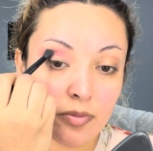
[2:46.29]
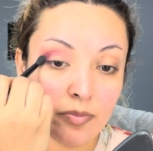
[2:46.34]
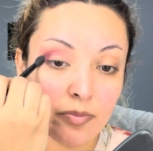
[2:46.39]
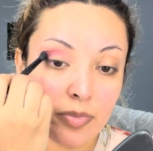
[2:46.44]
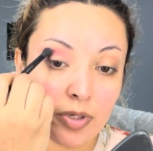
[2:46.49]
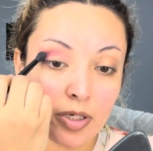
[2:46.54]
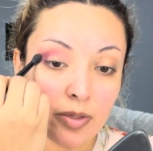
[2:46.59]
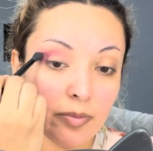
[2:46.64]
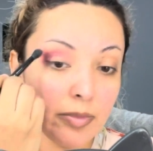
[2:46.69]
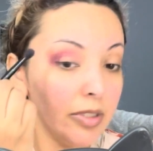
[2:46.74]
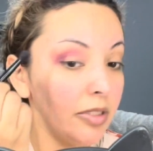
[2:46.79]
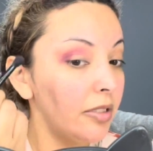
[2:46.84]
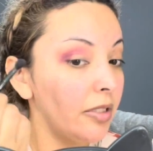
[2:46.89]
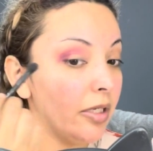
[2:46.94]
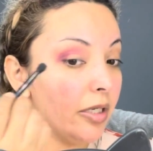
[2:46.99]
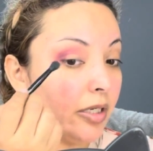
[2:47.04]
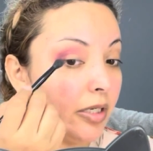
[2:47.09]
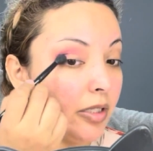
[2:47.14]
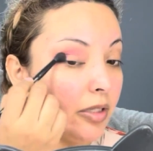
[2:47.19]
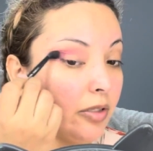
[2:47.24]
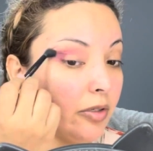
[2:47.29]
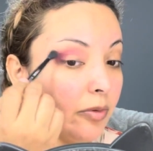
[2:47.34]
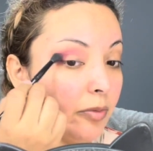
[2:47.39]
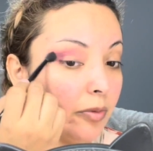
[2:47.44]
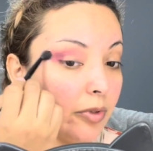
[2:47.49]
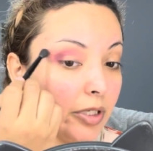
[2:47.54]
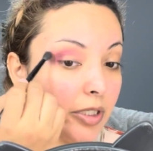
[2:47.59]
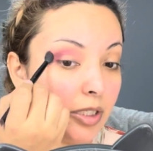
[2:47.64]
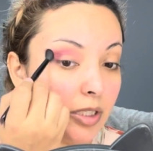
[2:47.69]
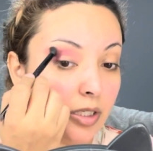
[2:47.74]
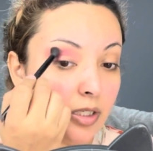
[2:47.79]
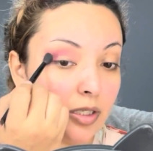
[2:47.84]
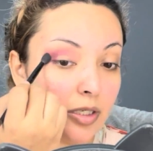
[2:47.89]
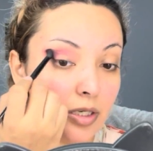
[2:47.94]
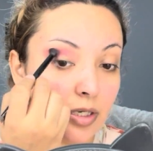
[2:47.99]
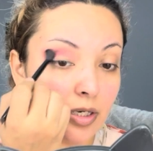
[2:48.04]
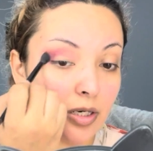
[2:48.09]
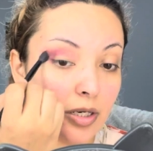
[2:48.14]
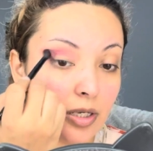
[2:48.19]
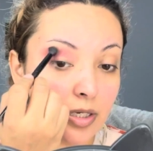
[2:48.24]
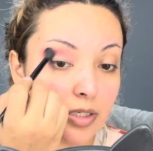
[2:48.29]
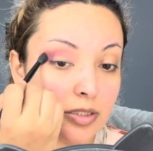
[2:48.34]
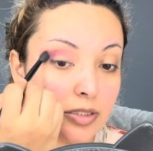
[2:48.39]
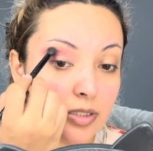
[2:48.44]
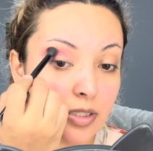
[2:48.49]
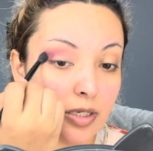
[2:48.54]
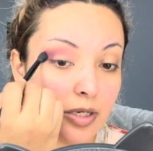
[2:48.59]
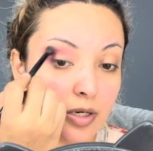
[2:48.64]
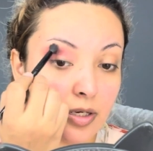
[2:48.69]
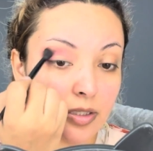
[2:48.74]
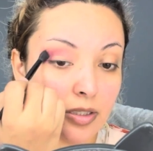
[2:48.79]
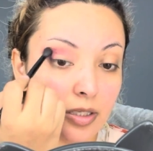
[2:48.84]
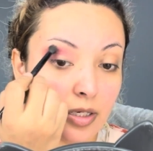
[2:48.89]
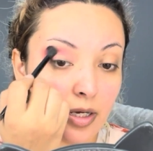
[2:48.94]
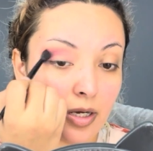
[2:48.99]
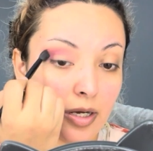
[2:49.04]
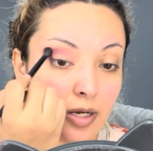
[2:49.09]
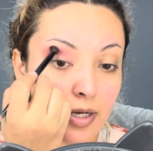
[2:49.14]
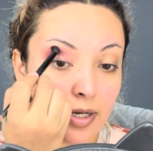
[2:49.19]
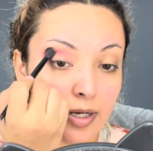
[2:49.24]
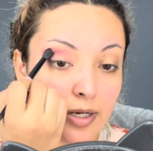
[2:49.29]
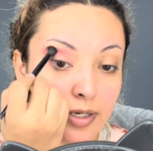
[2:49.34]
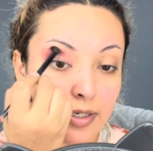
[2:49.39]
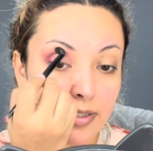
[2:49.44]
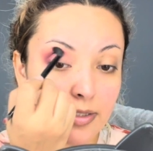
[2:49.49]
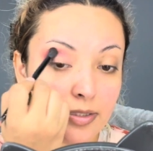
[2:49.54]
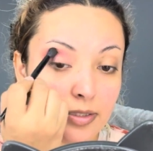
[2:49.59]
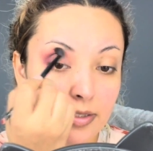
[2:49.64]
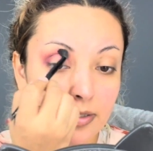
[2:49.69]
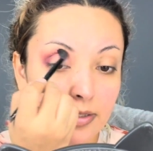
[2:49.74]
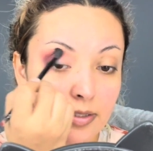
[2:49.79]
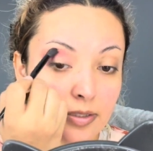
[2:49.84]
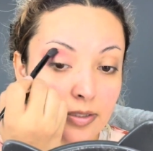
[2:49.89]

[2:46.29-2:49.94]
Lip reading: pigmented and they're working nicely on the eyes.